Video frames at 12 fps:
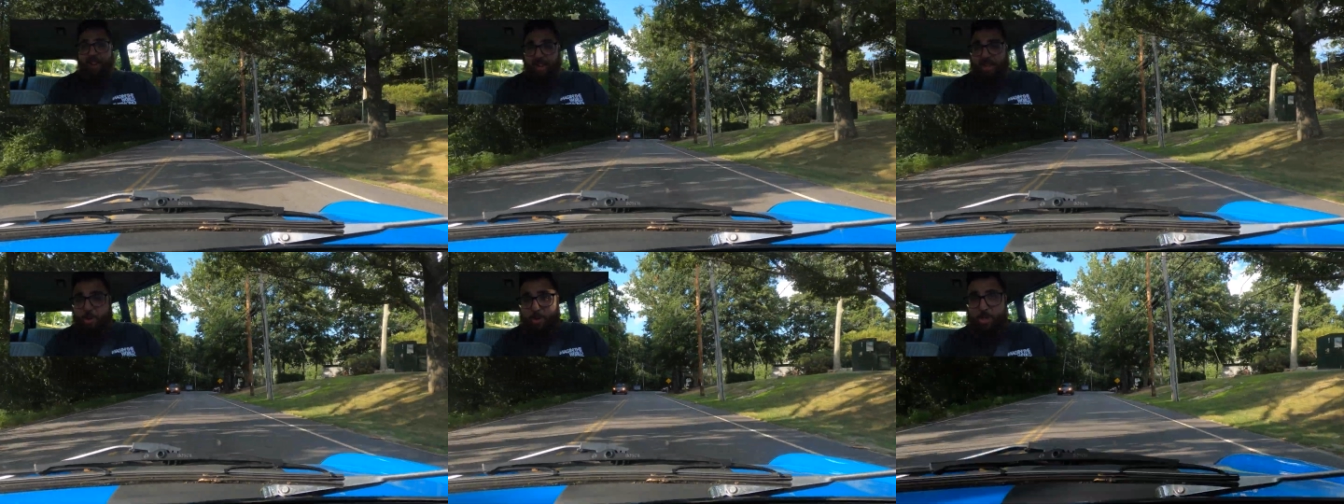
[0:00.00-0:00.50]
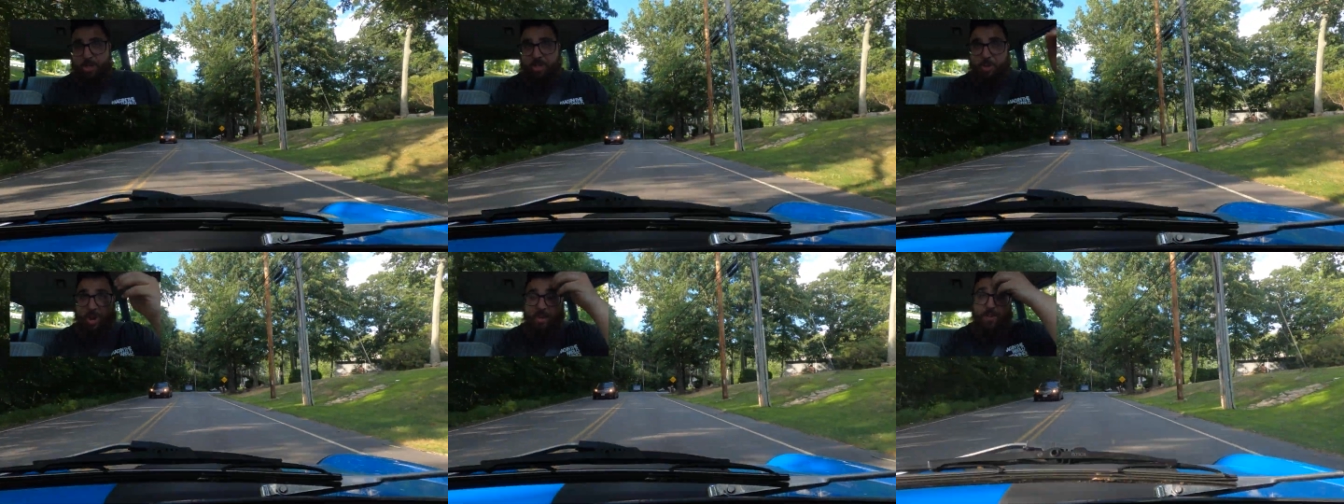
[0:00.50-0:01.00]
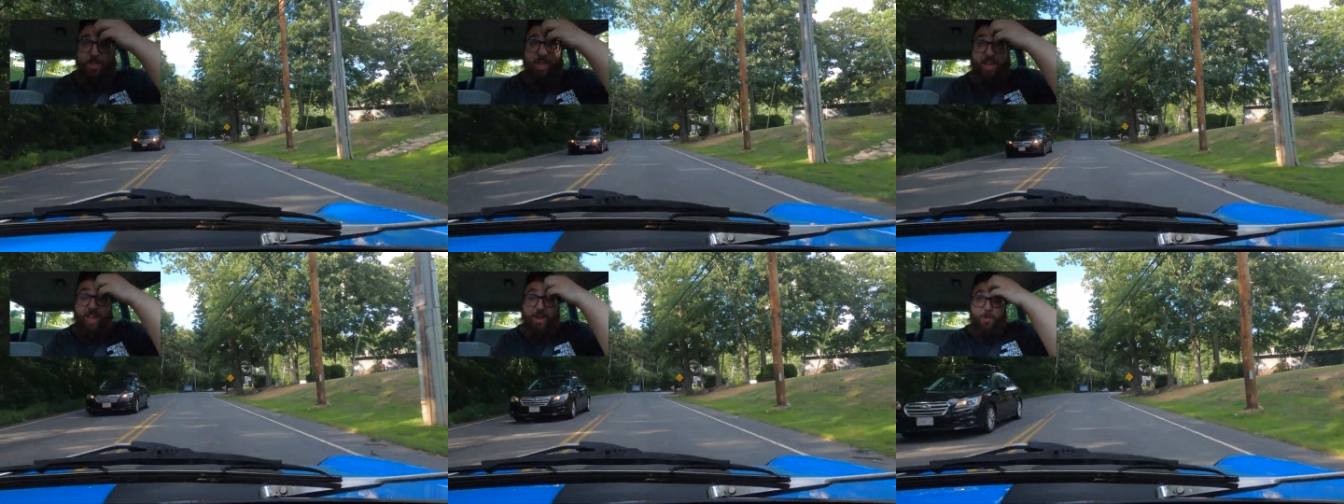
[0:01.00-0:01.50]
that I usually drive on the
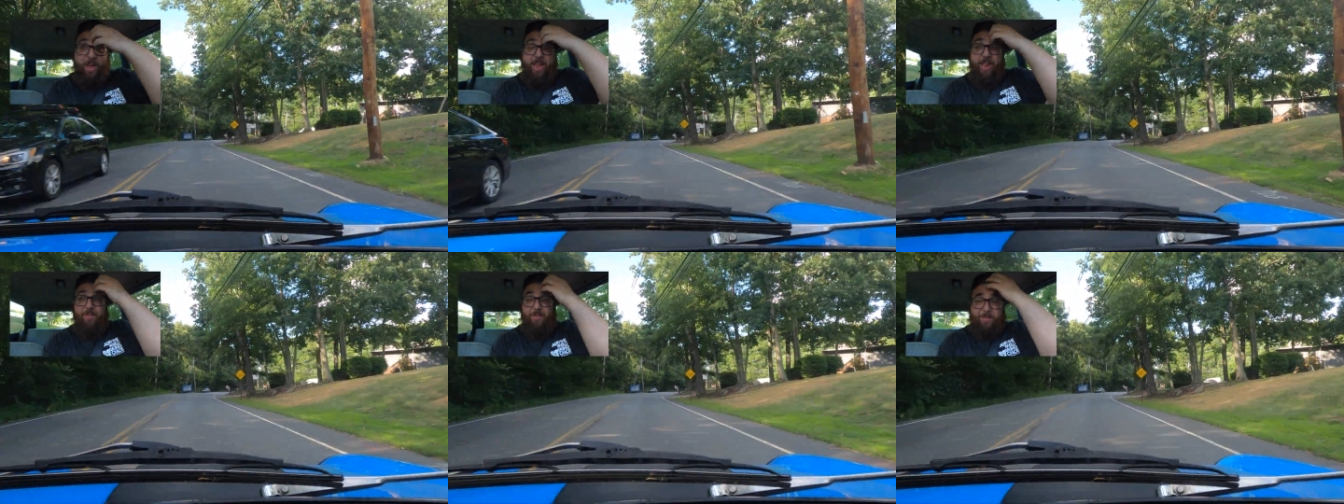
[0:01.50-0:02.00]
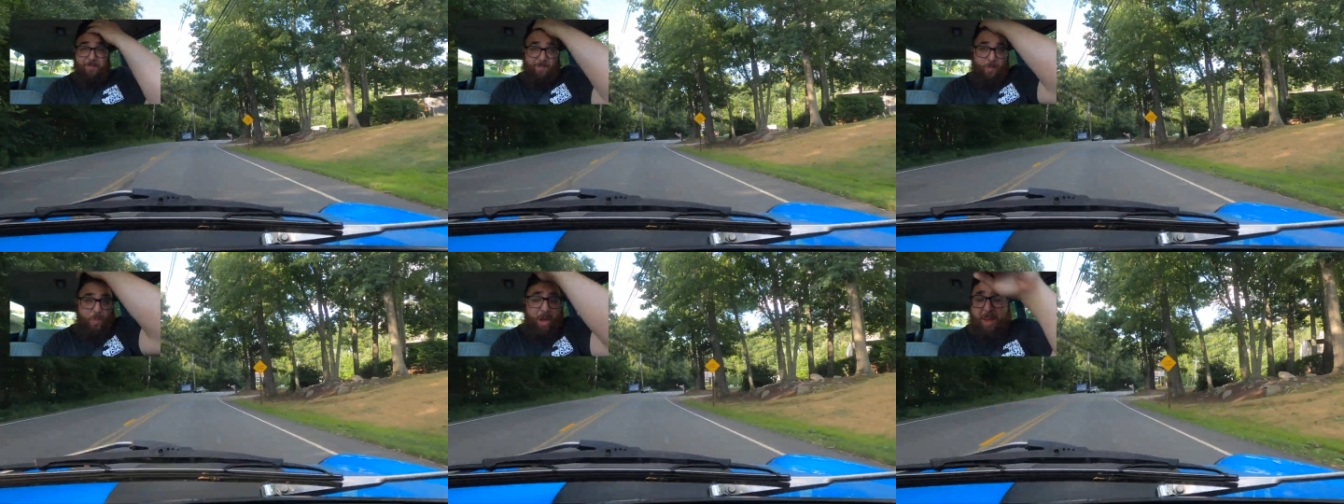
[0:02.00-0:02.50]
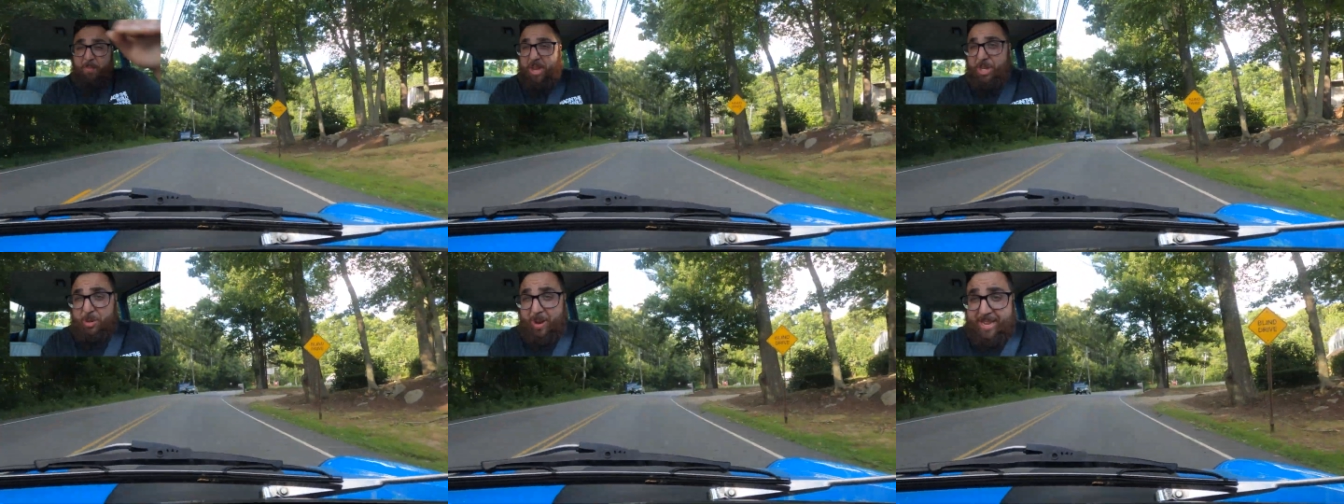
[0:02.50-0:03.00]
highway. And why
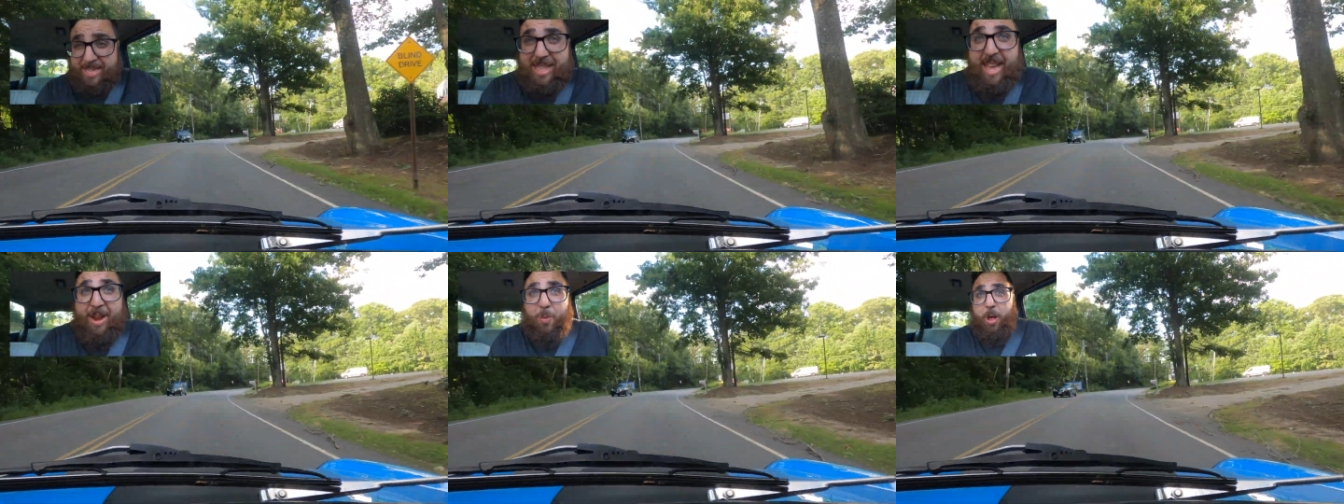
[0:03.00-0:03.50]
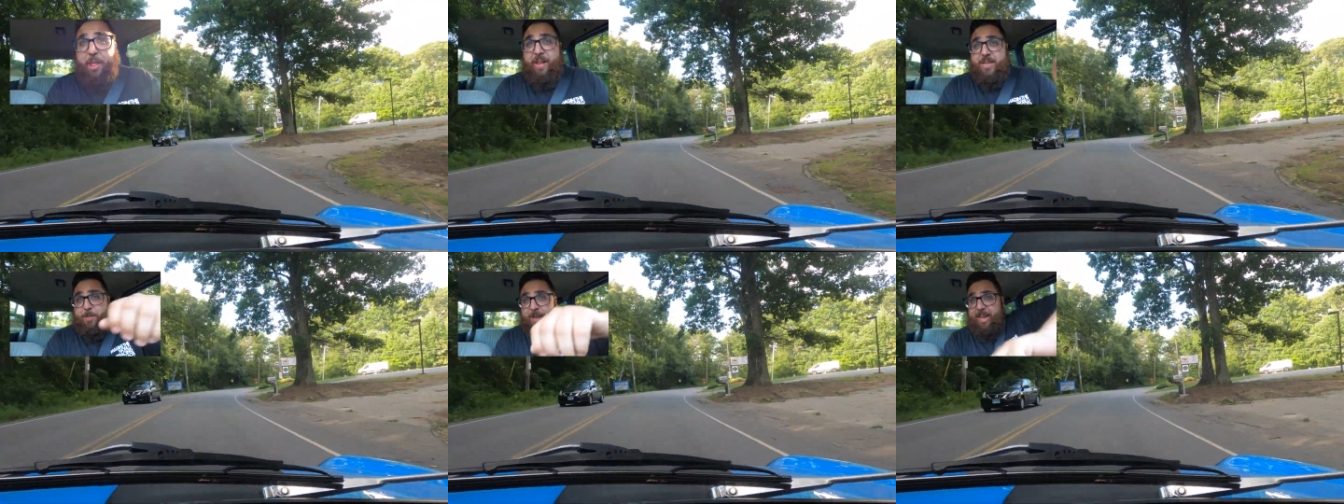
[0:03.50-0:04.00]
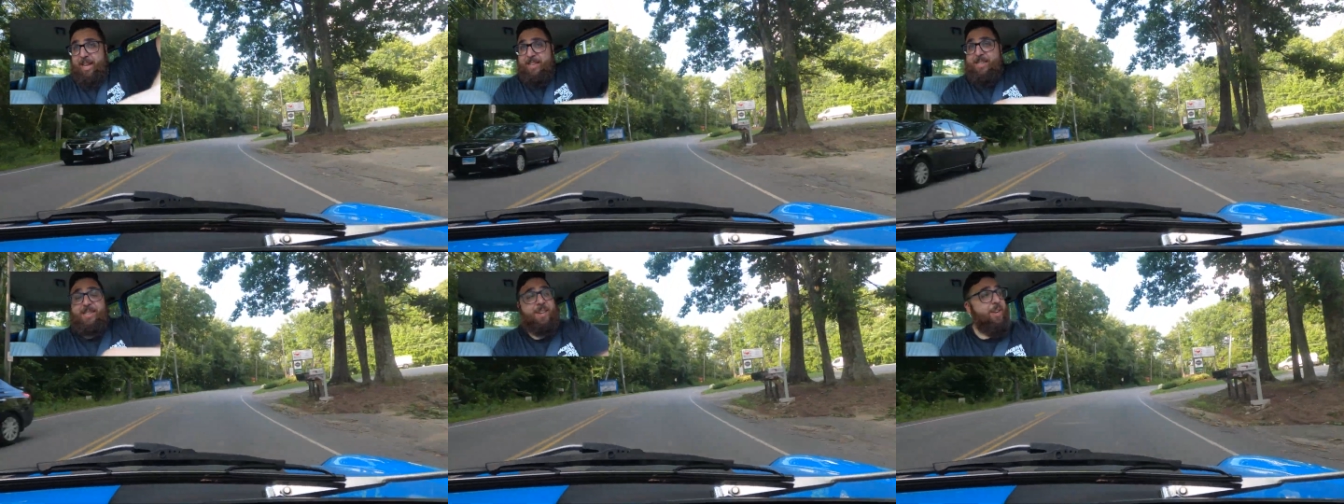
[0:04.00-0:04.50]
might you ask that? Well, that's
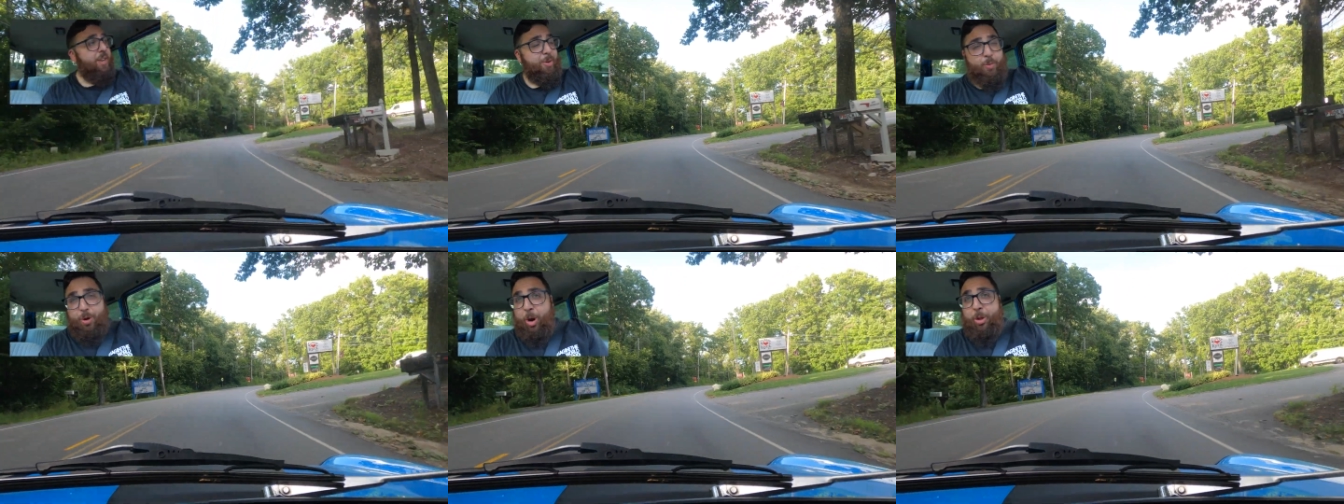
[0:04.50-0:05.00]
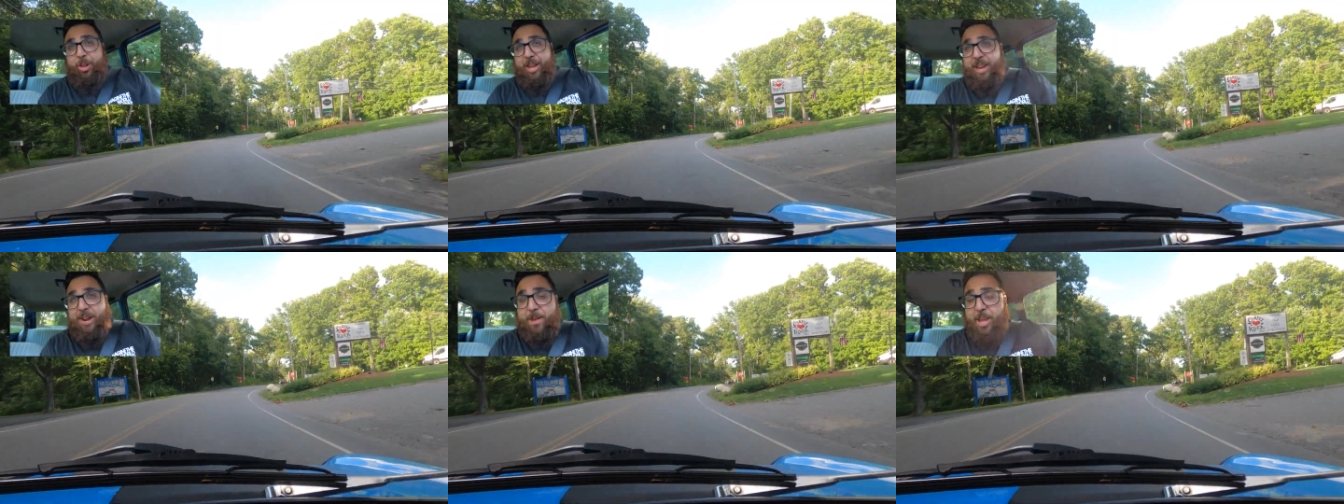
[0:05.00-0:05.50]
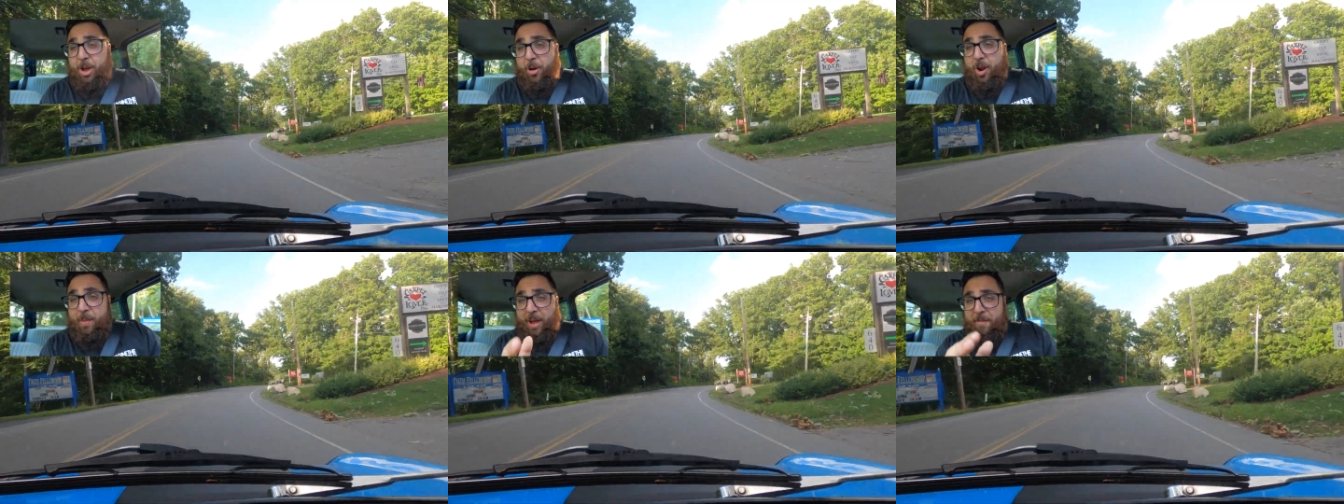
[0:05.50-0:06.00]
because we're only going to be
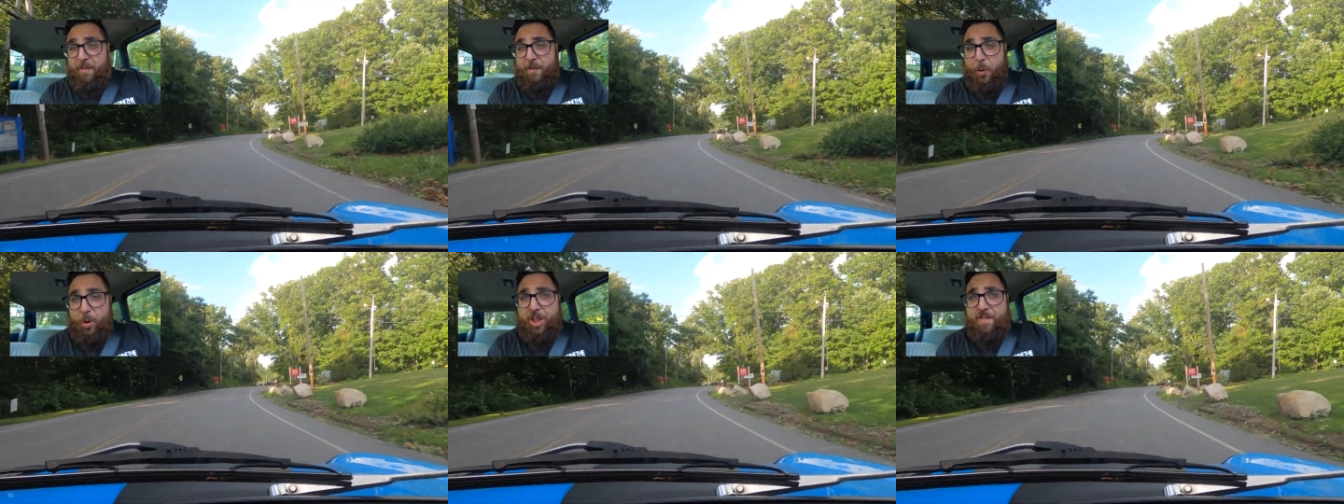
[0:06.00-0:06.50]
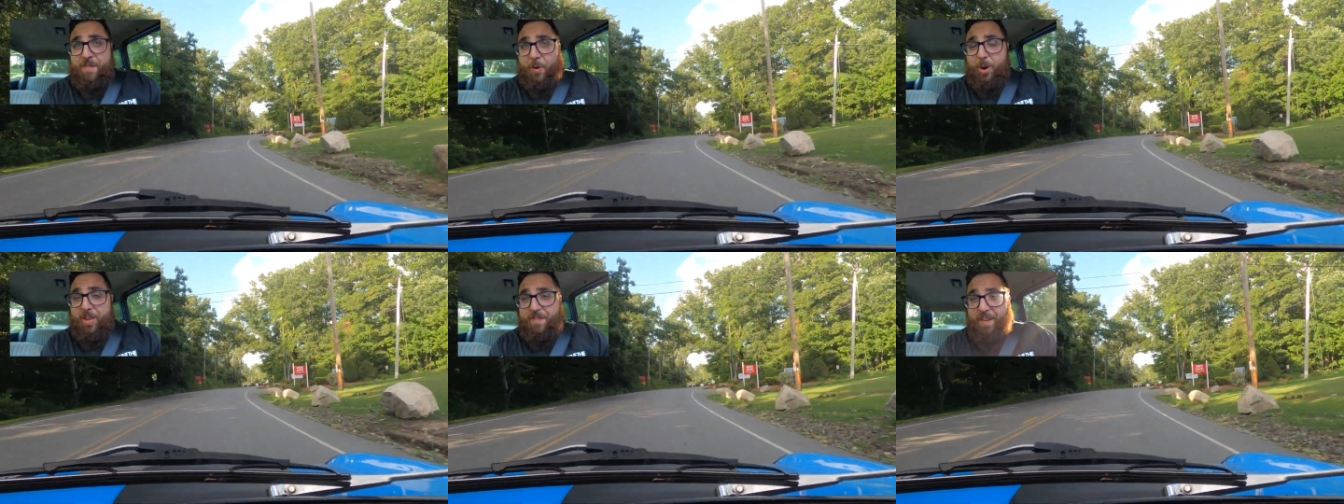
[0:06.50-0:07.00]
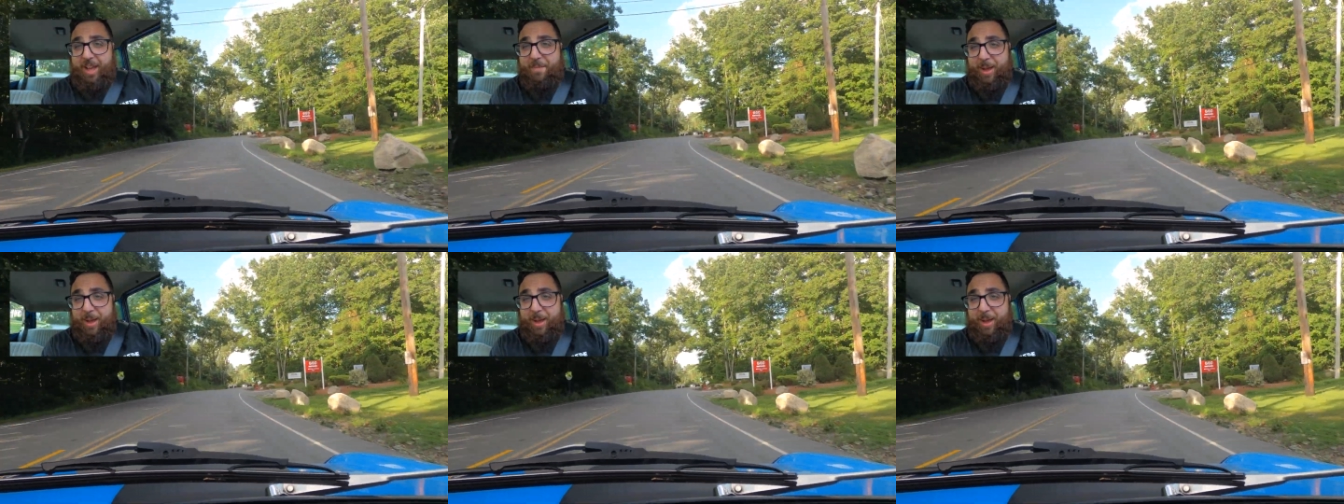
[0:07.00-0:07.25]
going about 40, 45